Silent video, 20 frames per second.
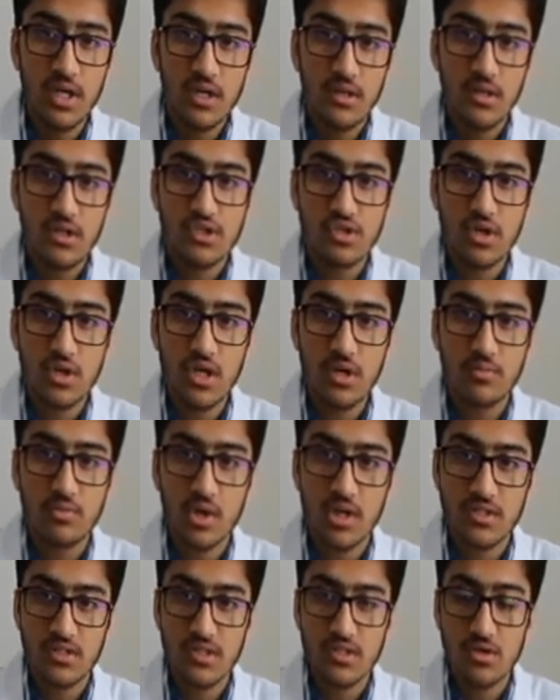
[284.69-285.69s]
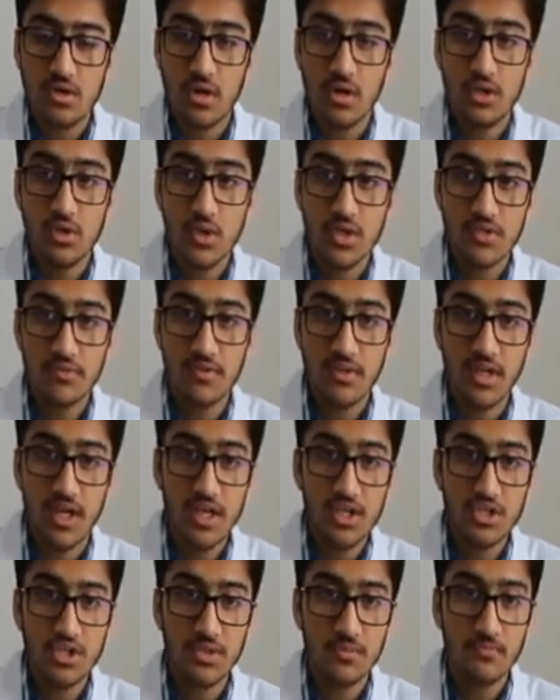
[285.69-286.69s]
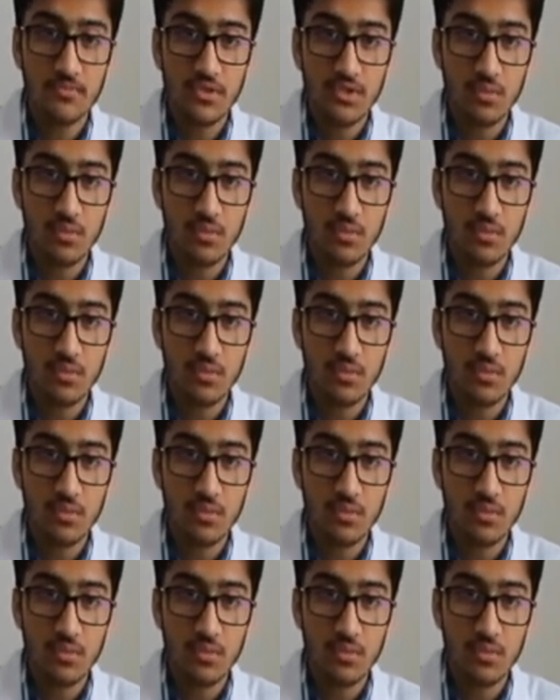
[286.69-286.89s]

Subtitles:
they start a process called eutrophication,